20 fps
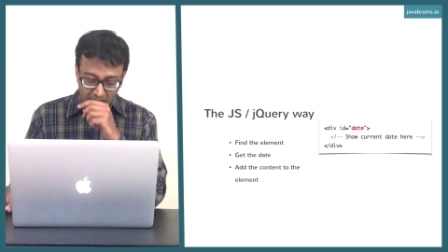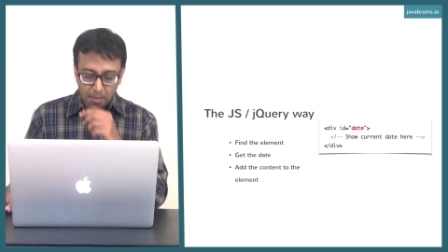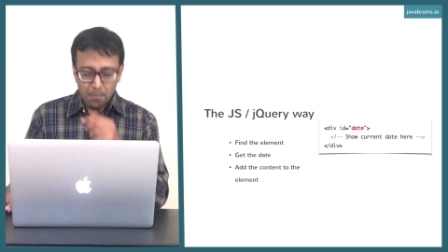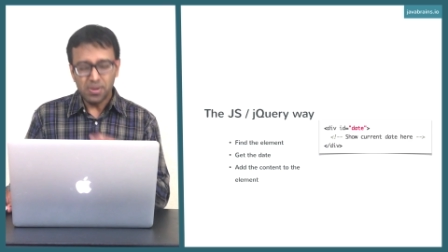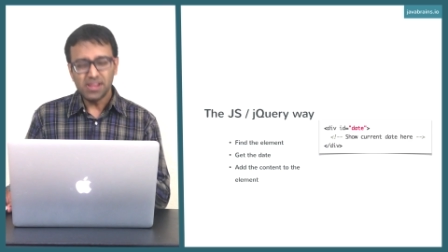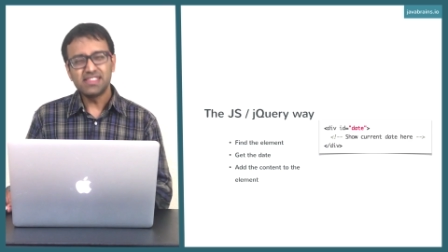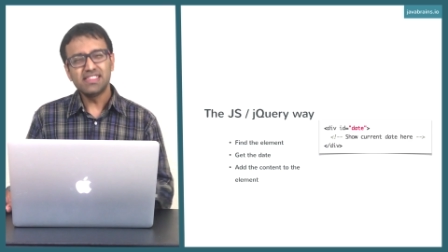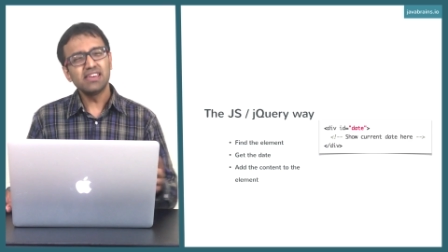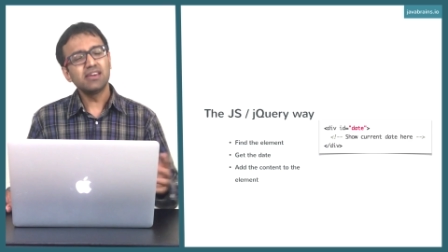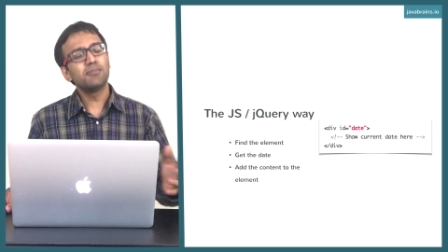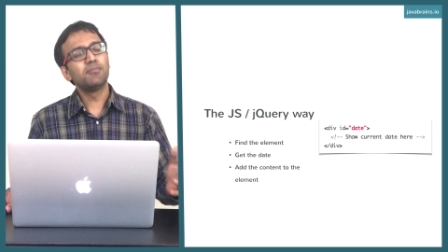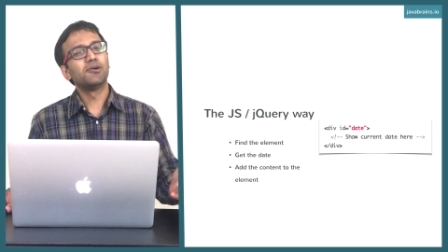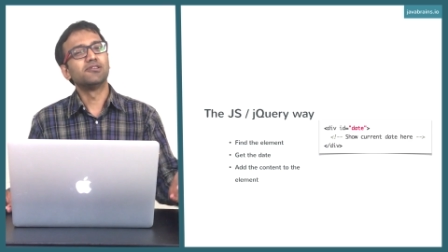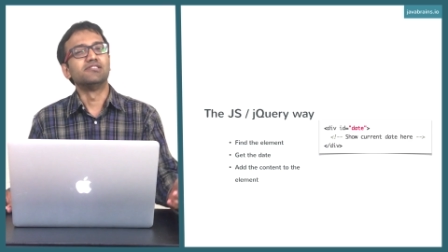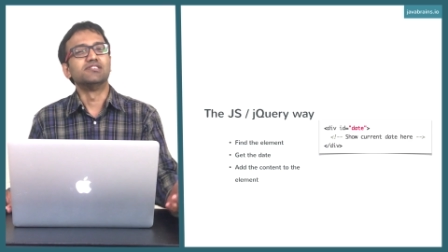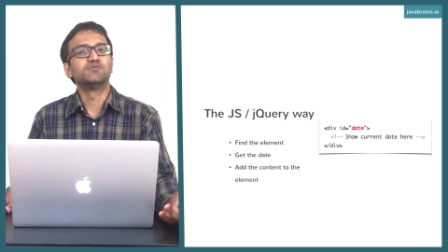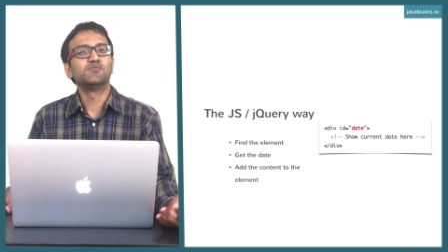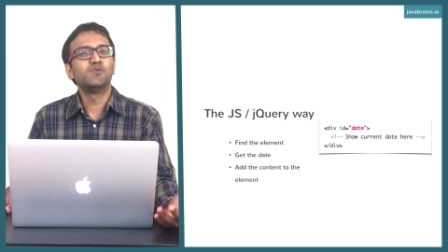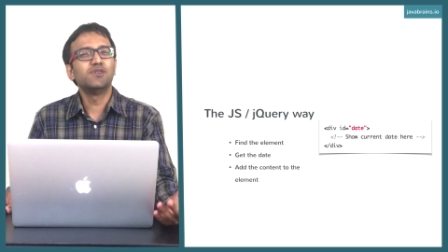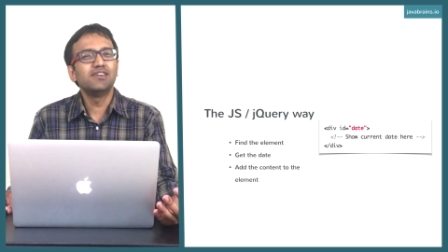But think about
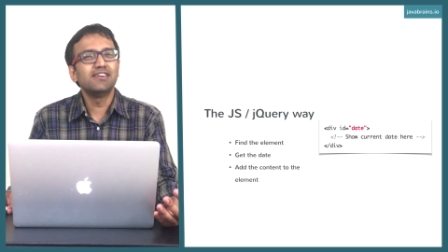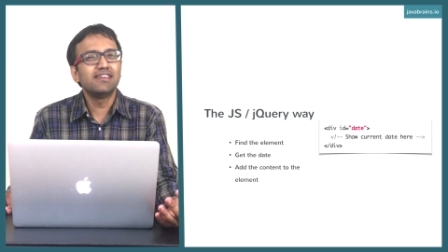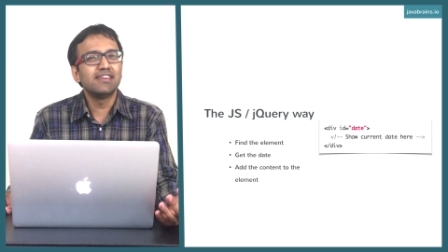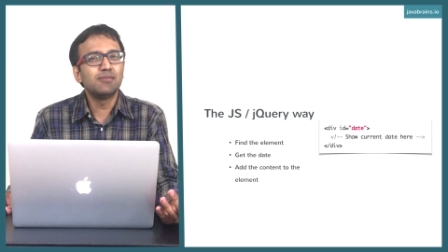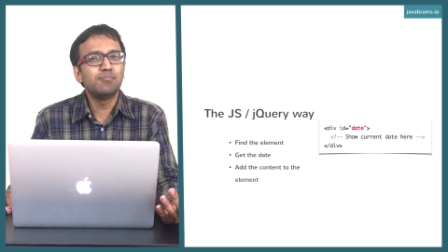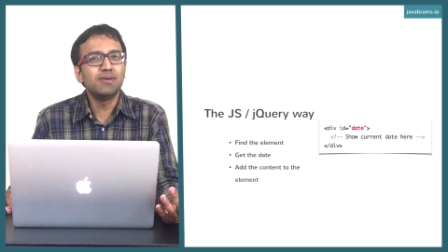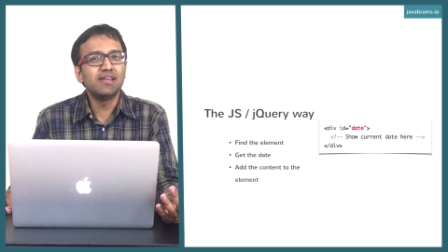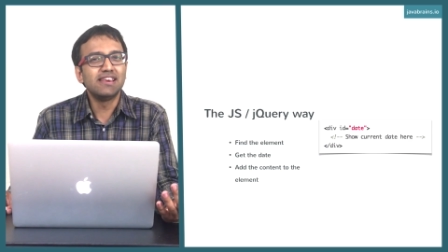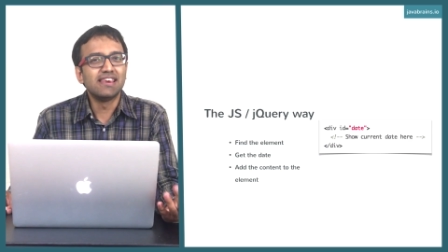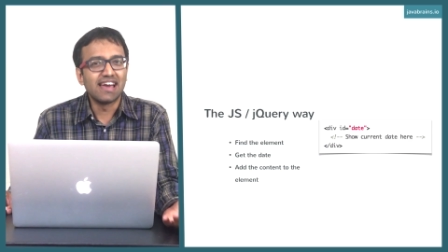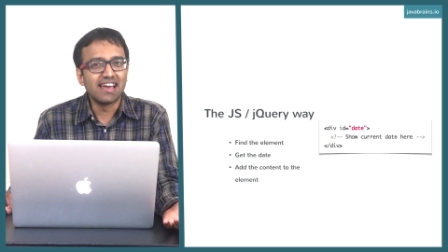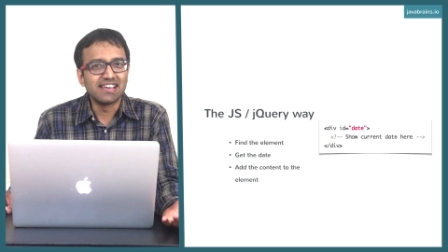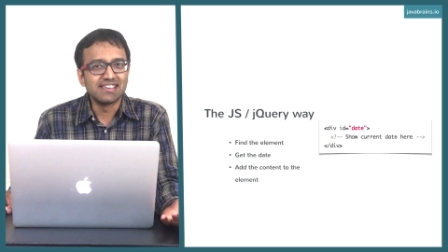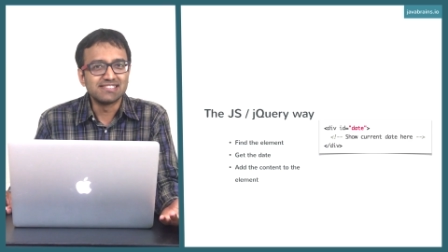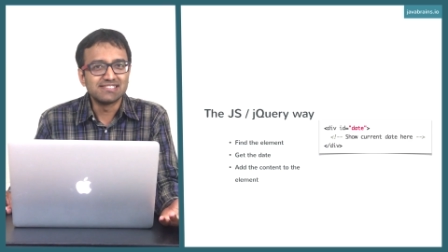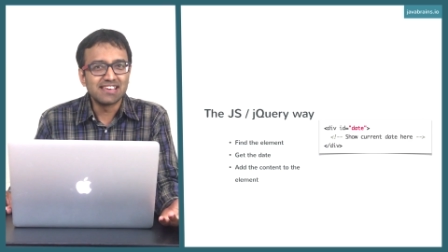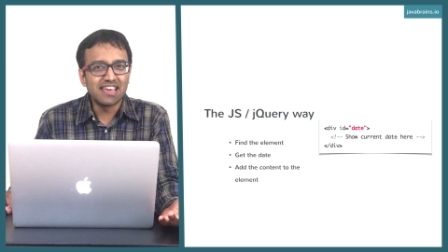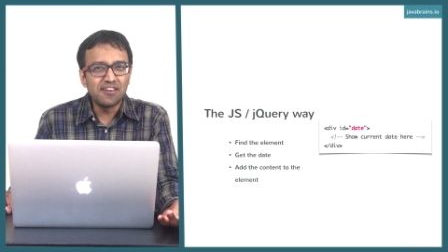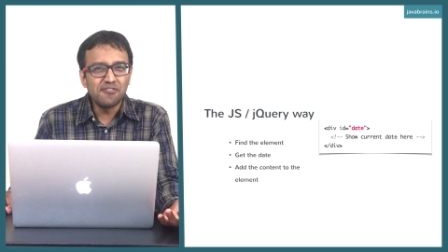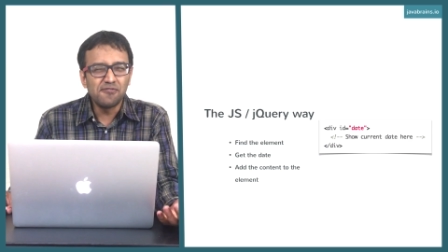this. Wouldn't it be
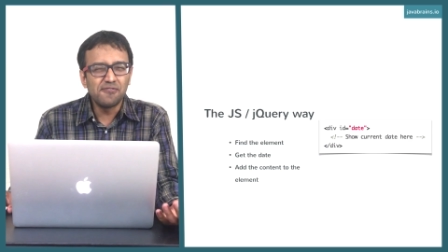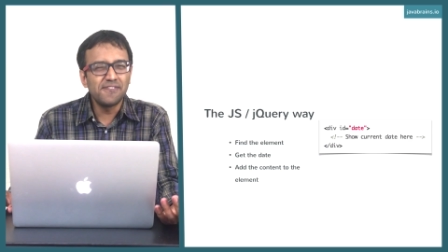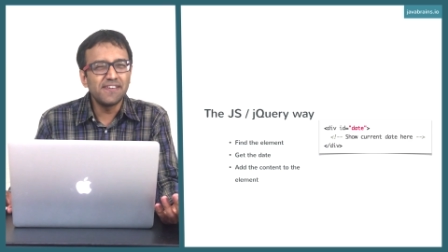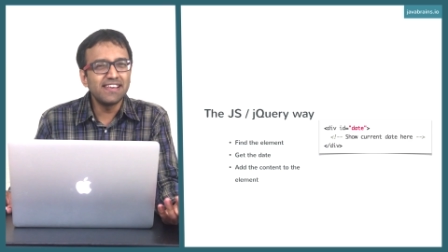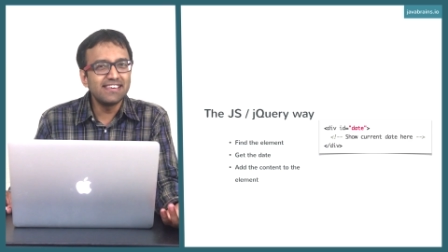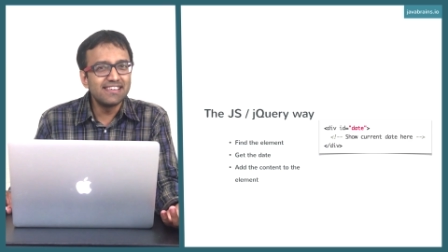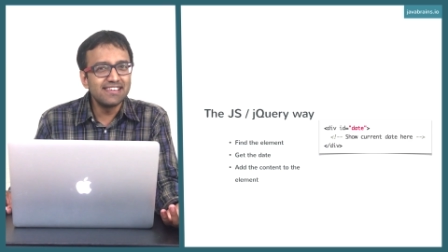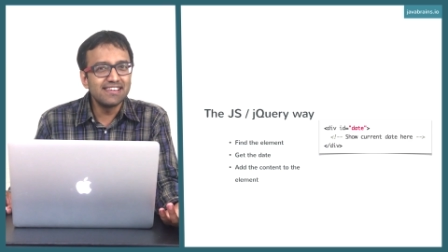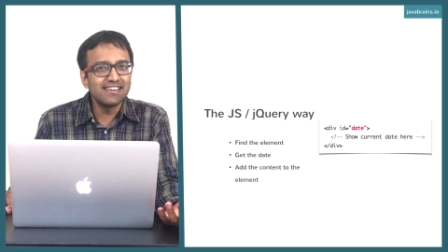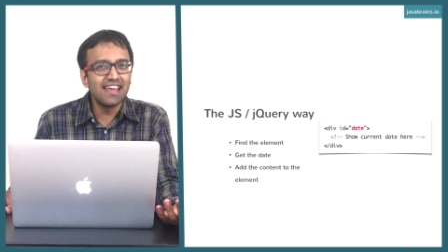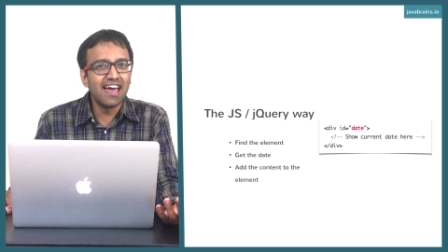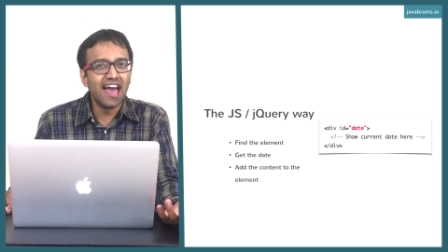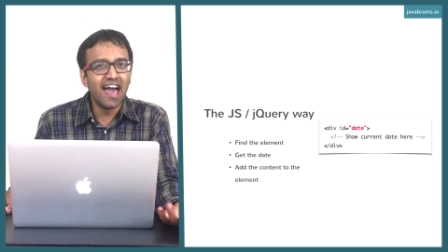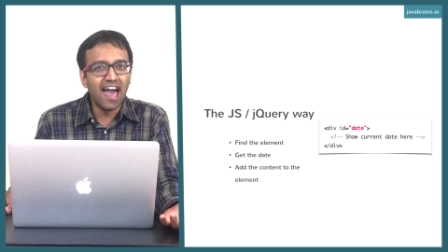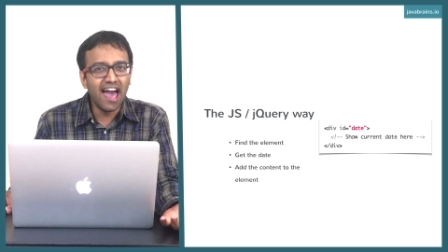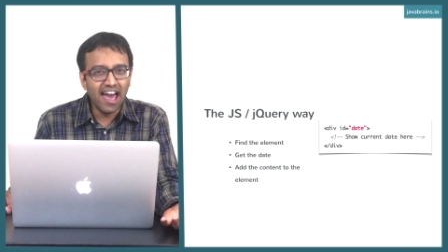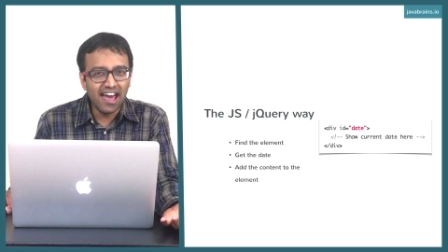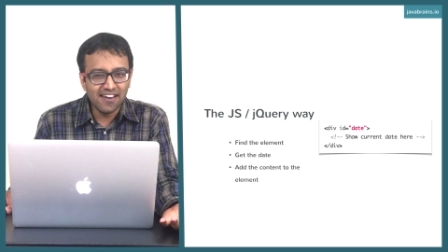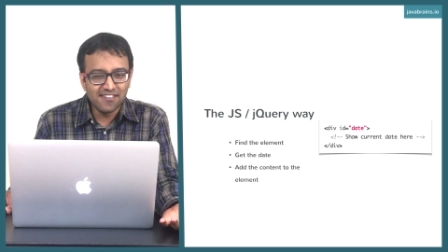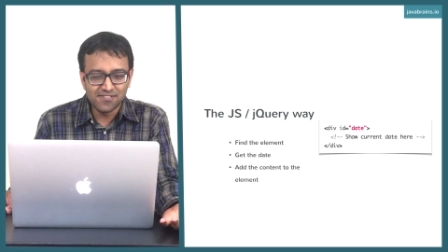nice if we didn't
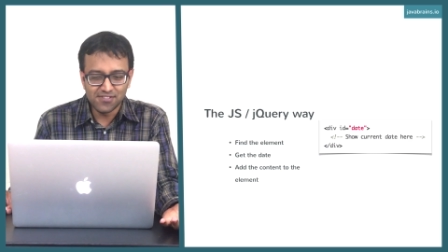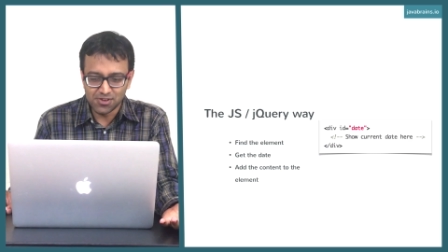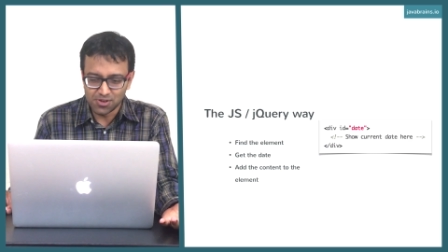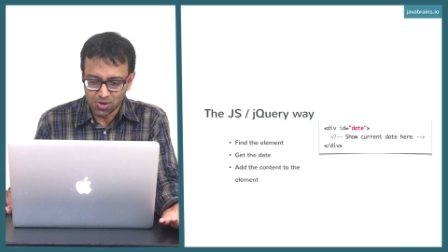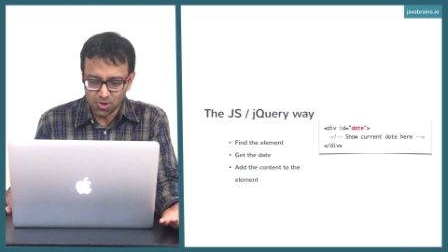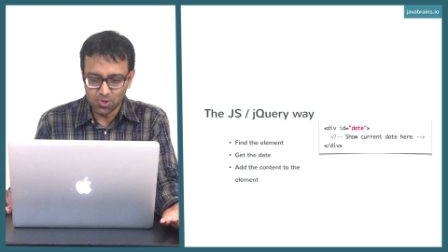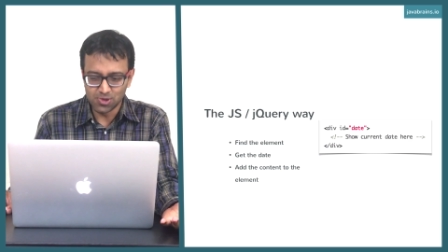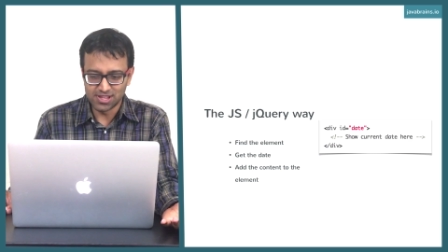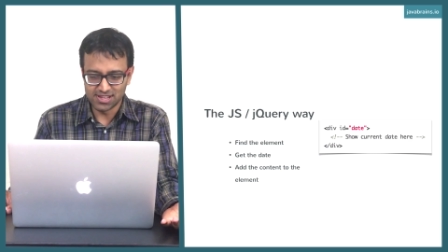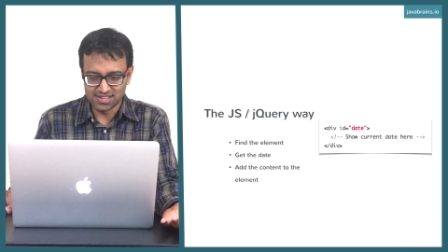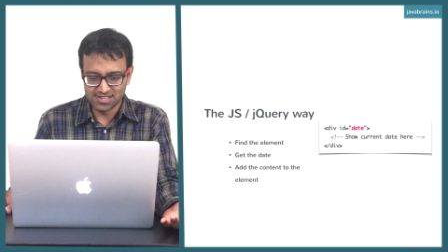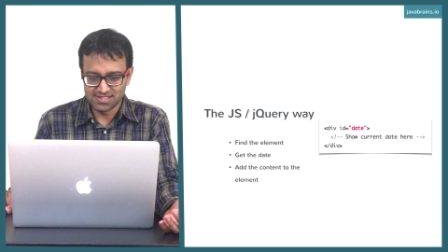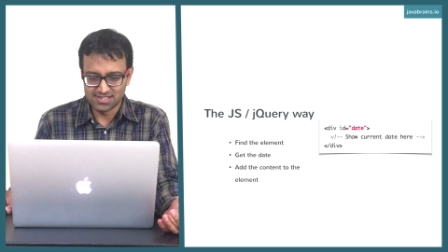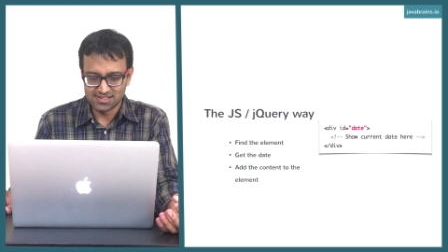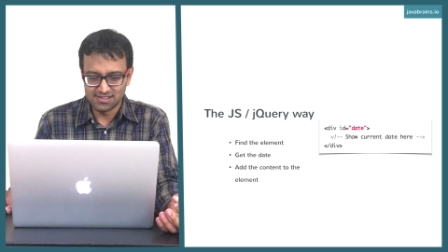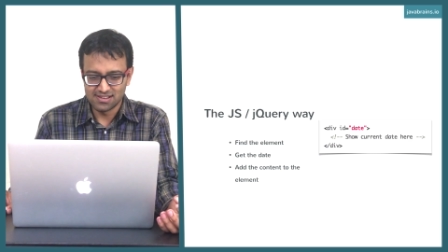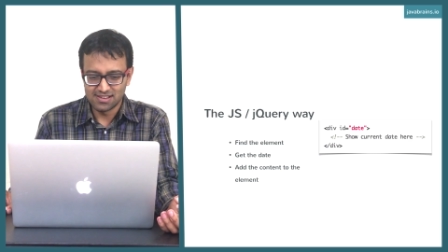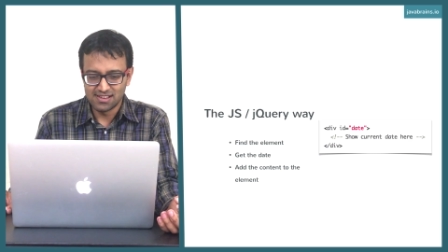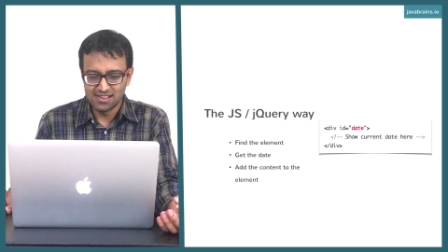have to do this?